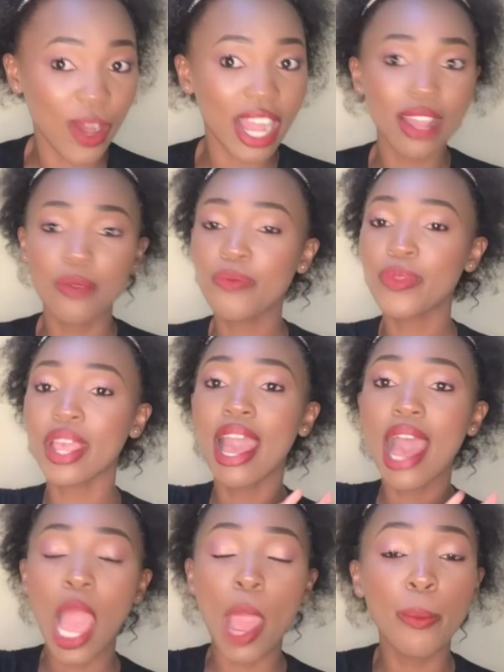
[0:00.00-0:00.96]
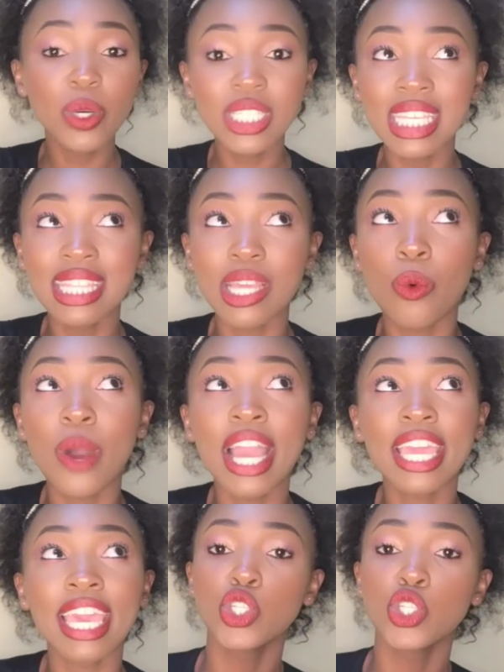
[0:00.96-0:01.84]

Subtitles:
work. I put in the work.